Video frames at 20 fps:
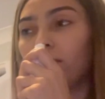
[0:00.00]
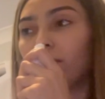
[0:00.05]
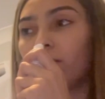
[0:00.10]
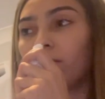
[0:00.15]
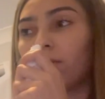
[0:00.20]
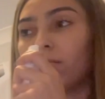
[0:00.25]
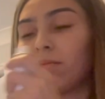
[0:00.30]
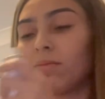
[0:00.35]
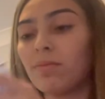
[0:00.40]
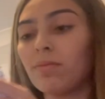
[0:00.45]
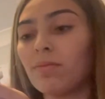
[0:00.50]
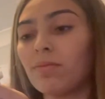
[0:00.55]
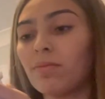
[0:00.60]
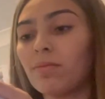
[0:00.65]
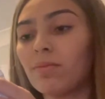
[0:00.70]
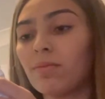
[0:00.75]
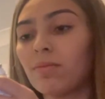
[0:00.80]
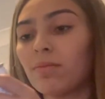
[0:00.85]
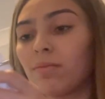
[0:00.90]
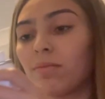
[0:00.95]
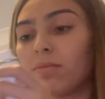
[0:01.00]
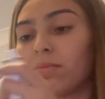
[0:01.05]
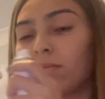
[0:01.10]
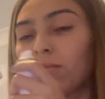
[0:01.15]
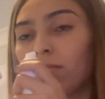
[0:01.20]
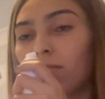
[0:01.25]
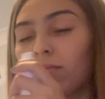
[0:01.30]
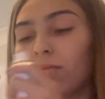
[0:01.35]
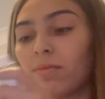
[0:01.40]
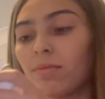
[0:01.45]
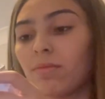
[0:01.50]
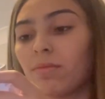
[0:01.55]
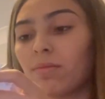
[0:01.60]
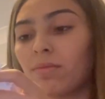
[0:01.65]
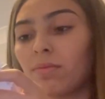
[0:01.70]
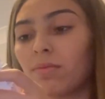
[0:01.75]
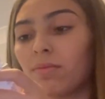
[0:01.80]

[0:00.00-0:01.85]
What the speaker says: (no one is talking)